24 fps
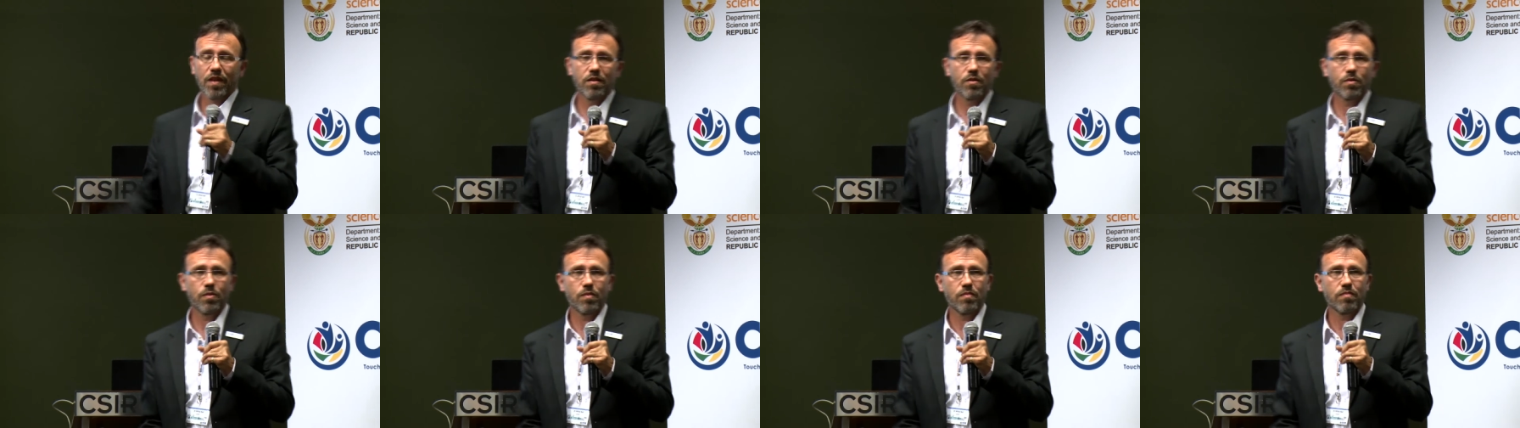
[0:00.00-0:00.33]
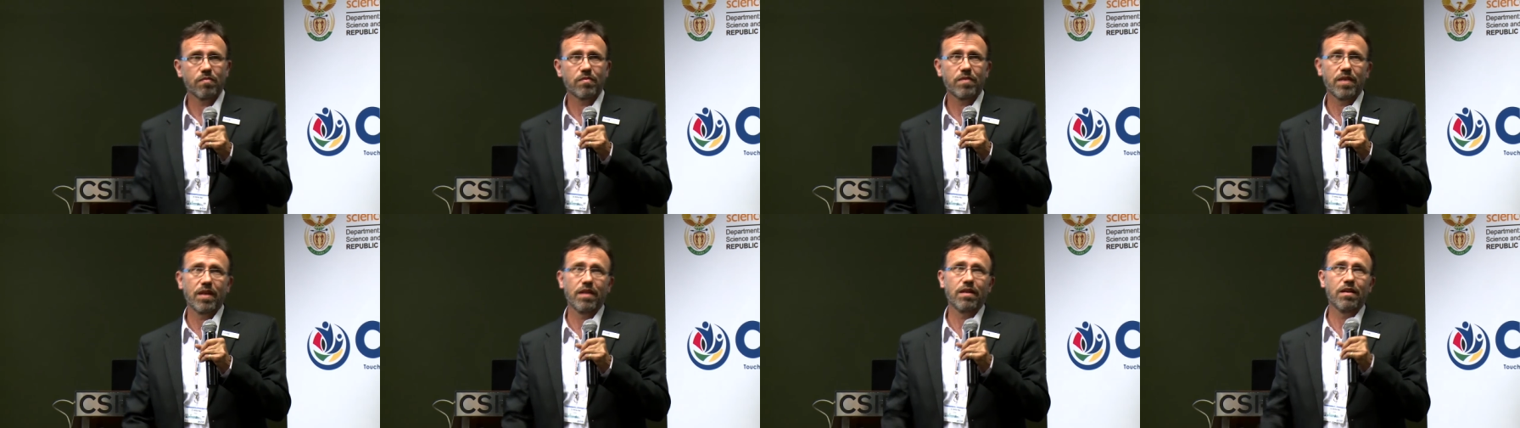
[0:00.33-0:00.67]
to,
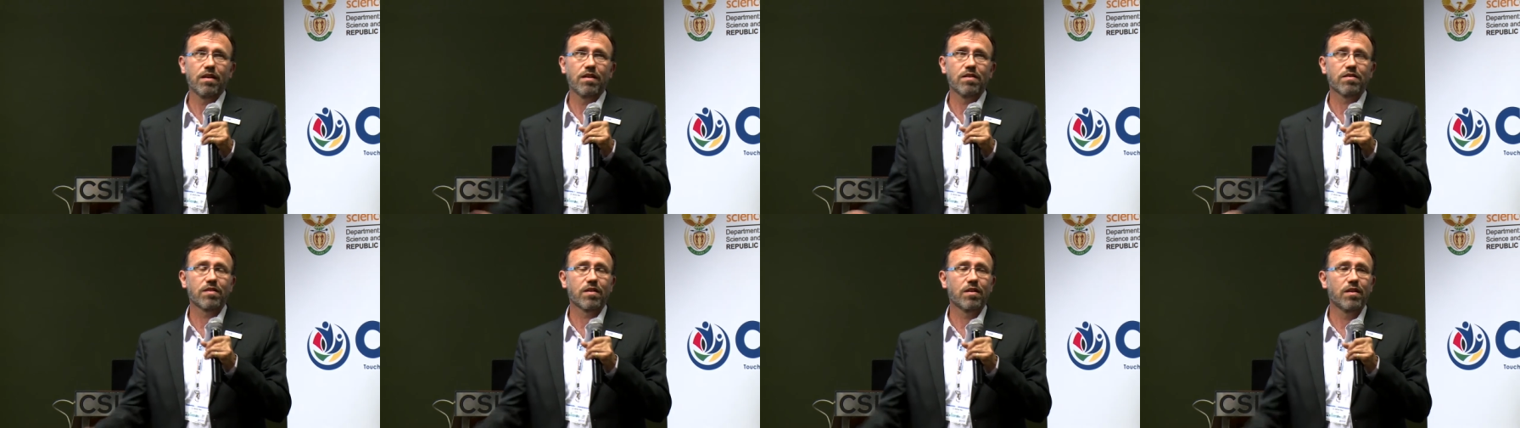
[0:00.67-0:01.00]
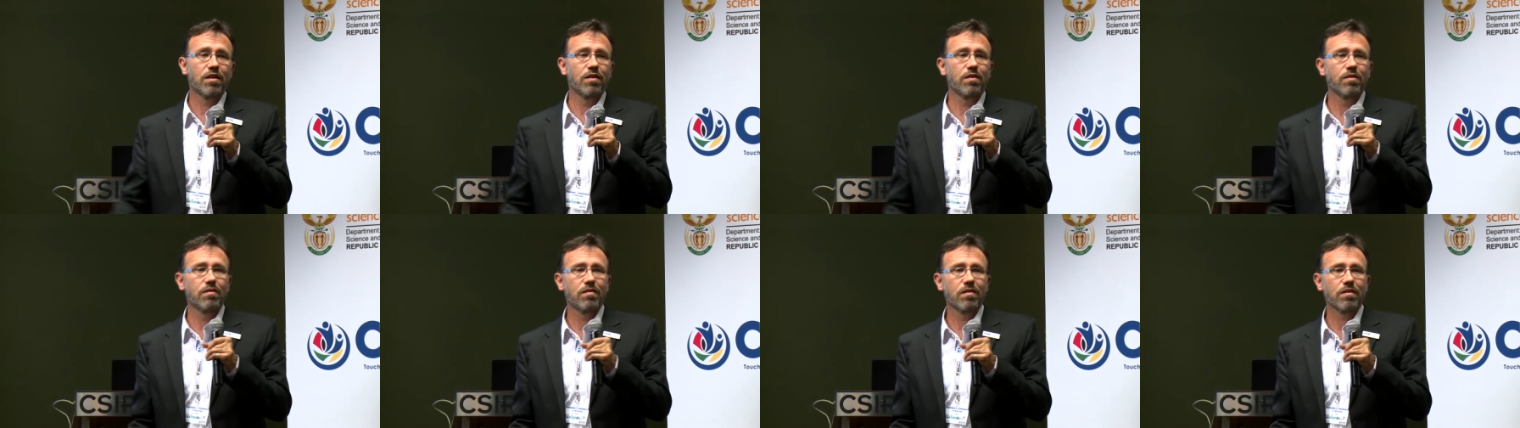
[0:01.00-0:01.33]
10 years
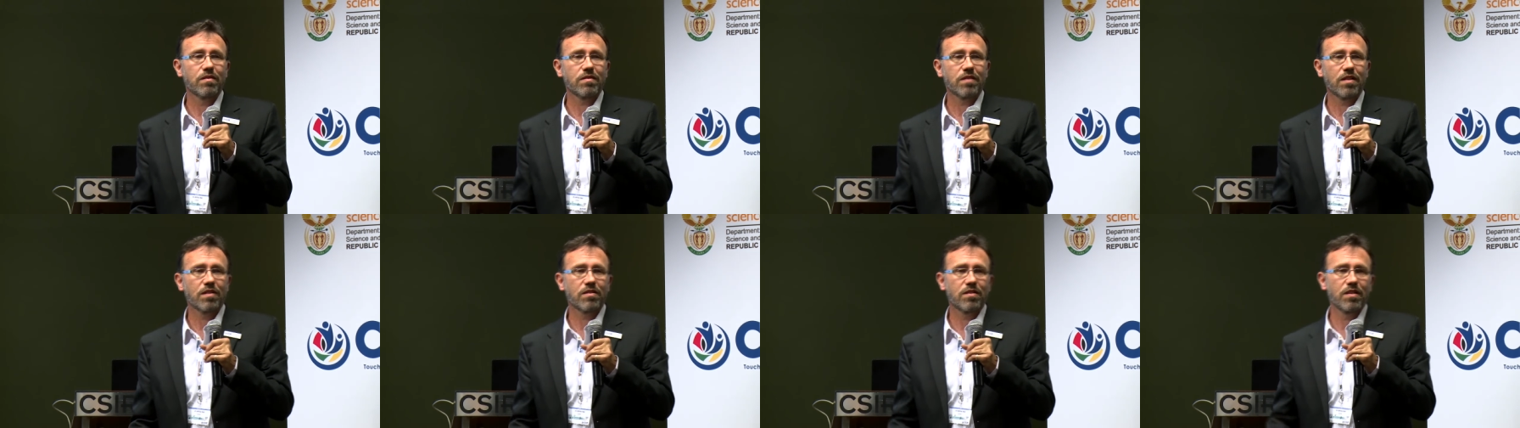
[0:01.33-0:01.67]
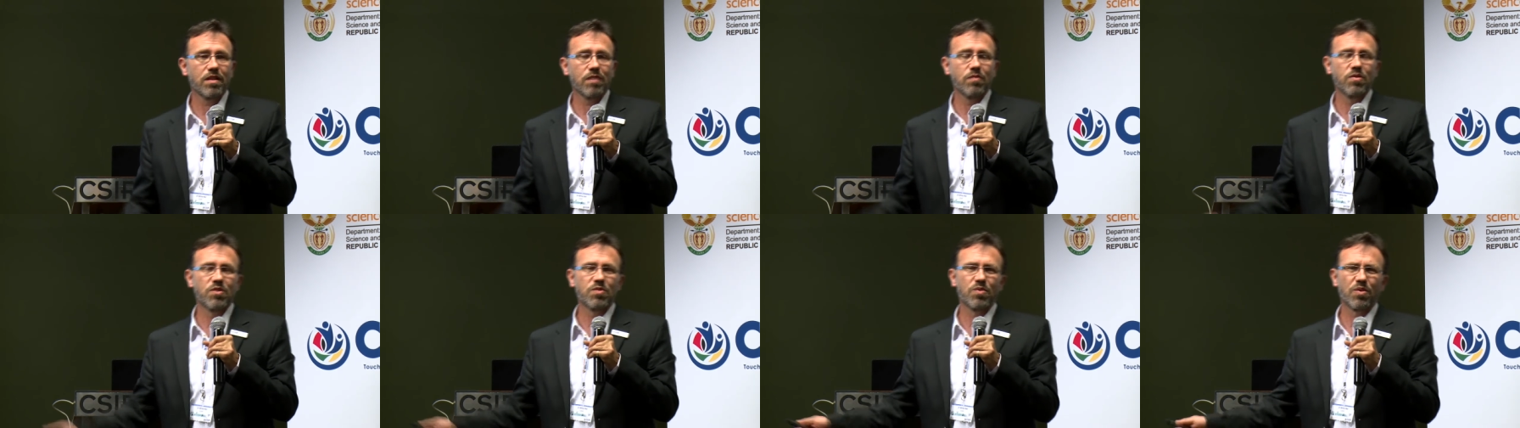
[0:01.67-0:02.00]
ago, such an
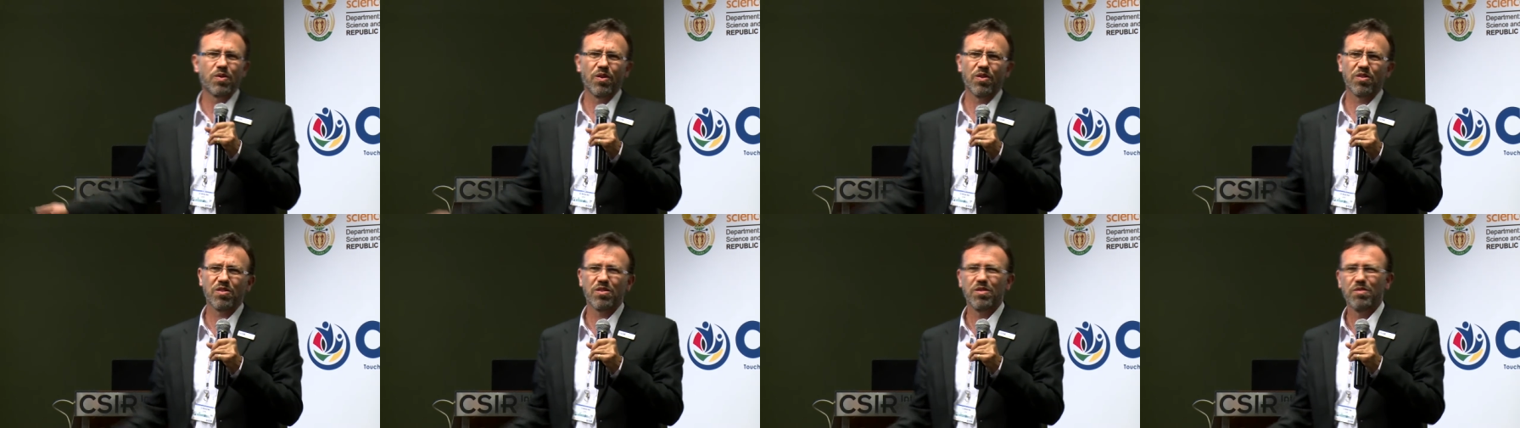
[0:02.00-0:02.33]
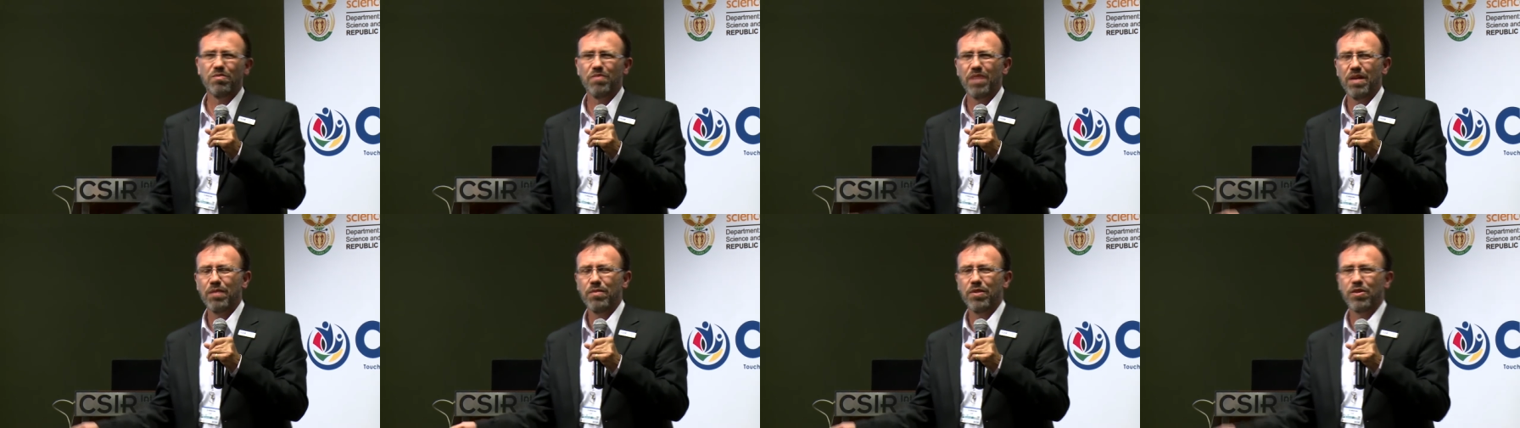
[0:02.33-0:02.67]
image would cost you
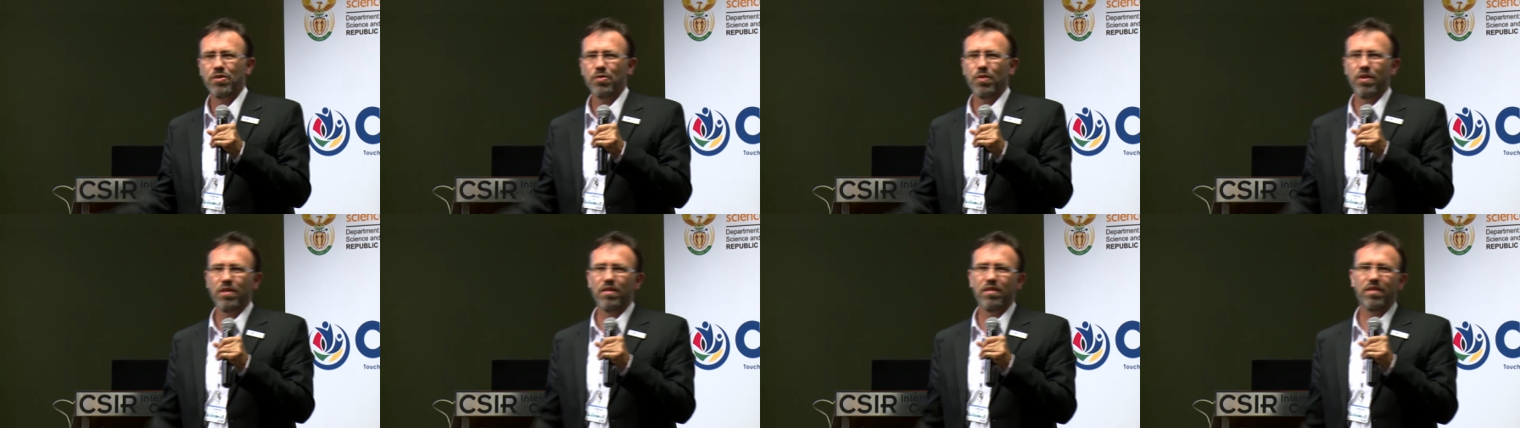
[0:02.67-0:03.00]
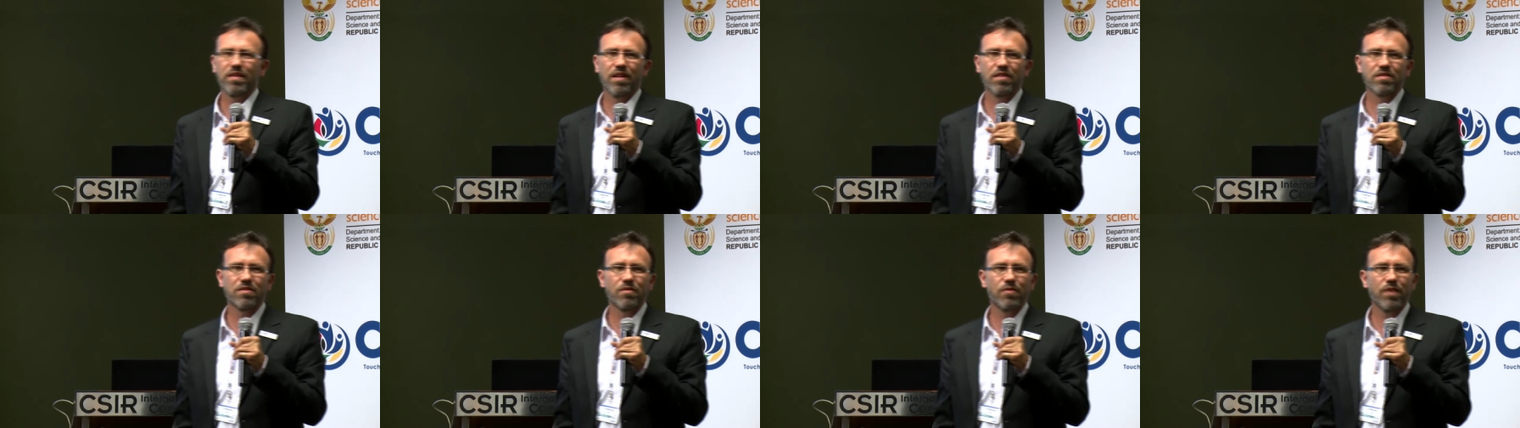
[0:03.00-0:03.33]
maybe
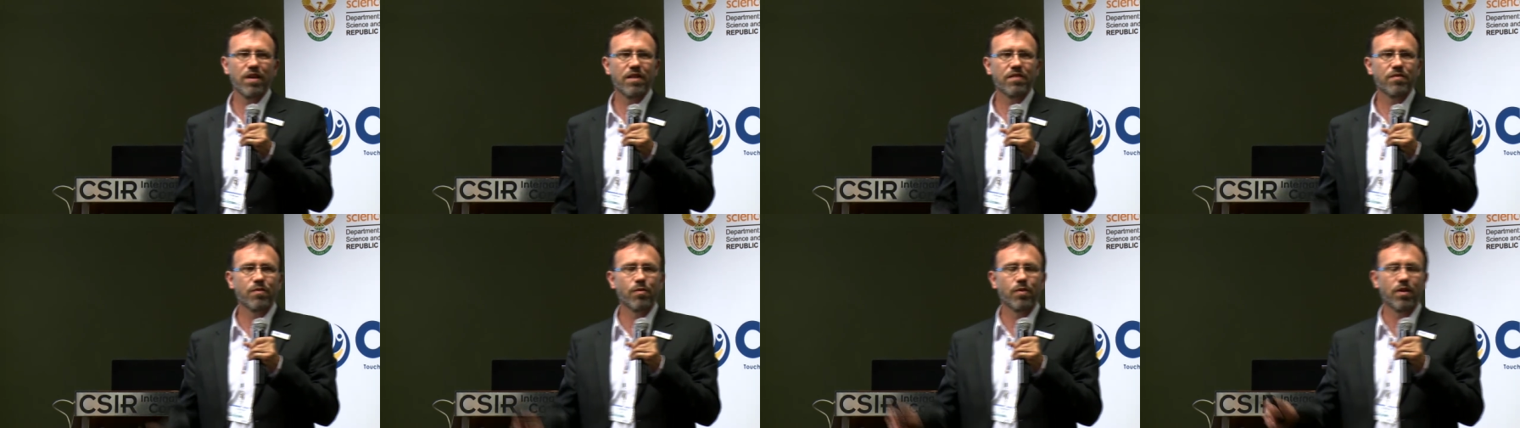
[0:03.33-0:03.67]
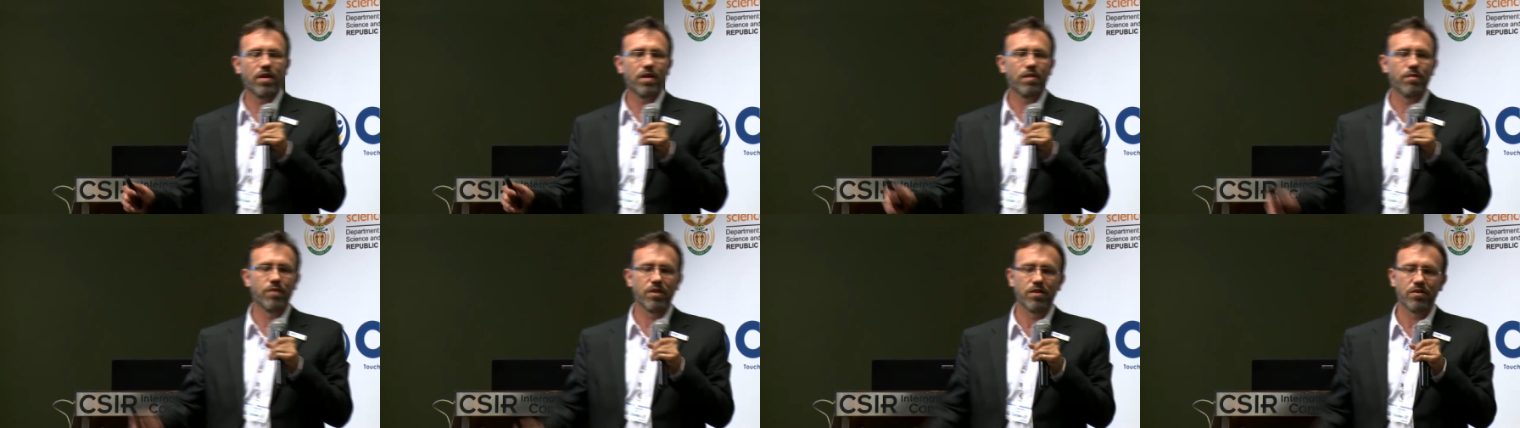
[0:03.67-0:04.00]
200,000 Rand for one
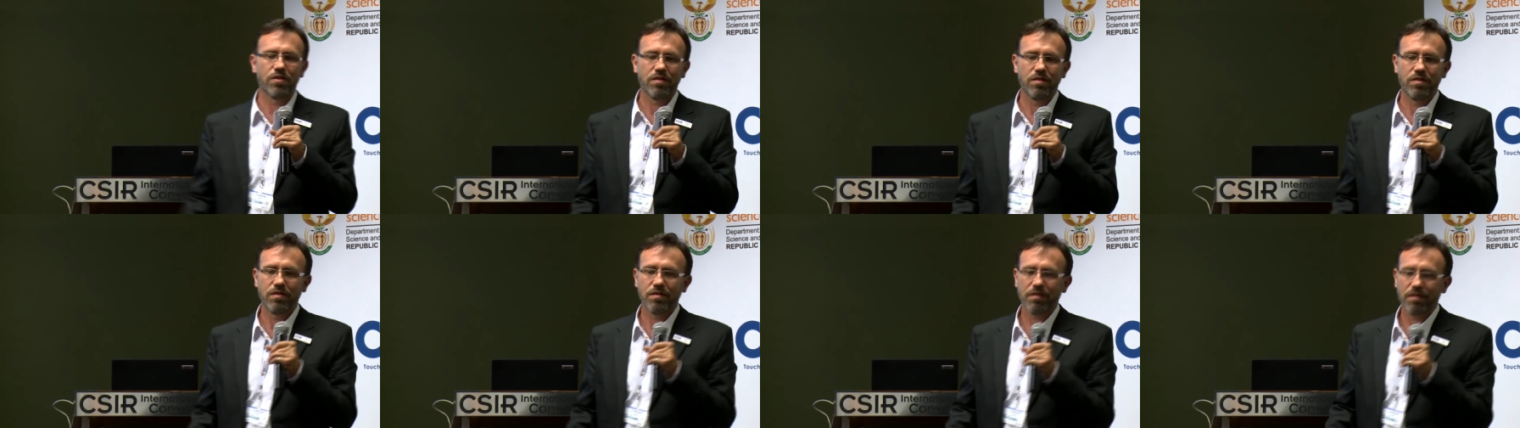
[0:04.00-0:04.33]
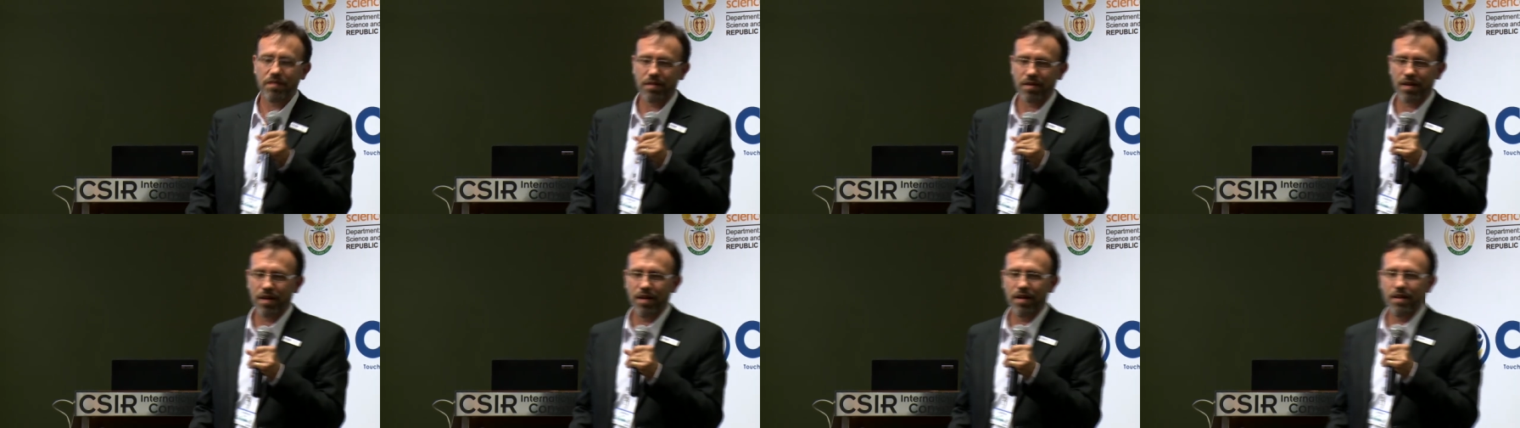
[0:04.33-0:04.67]
image.
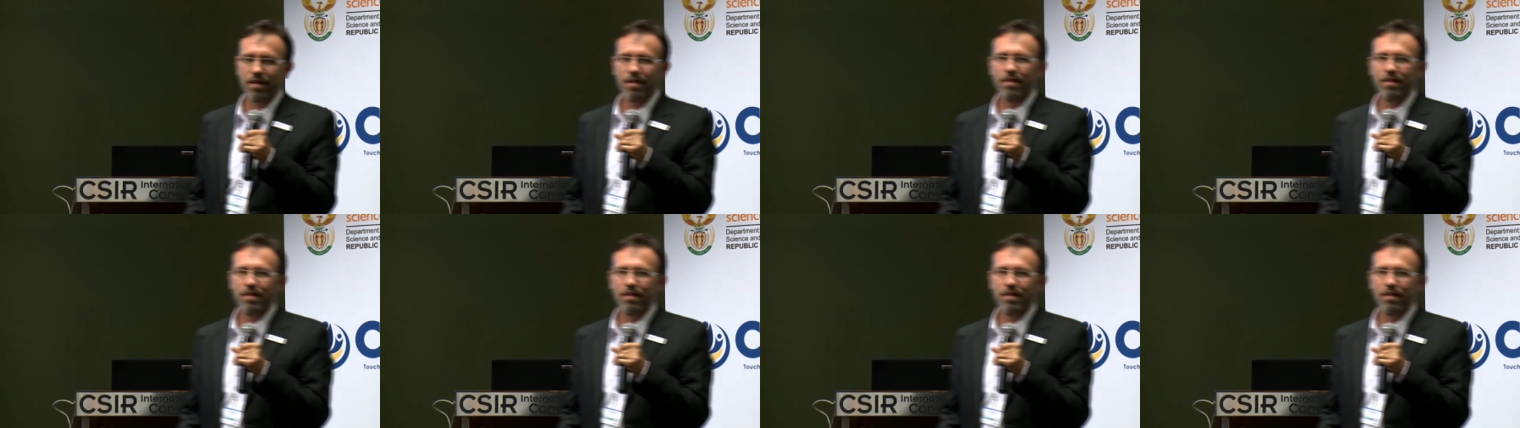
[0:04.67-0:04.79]
Okay.